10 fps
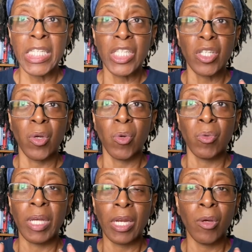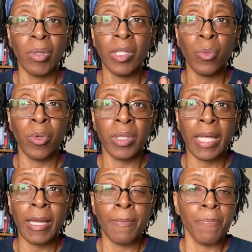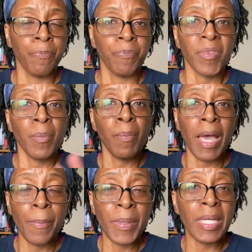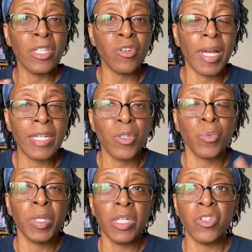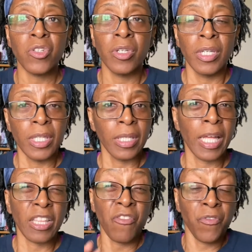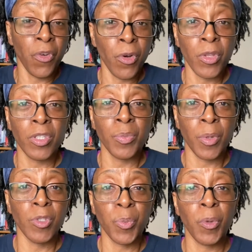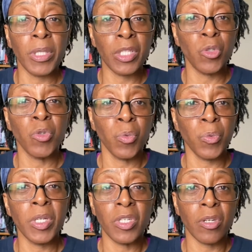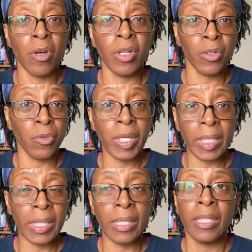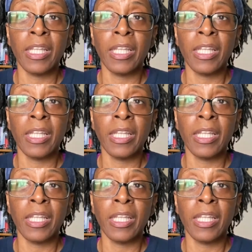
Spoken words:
So not only were they mapping and trying to reach like the furthest most point that you can reach on Greenland,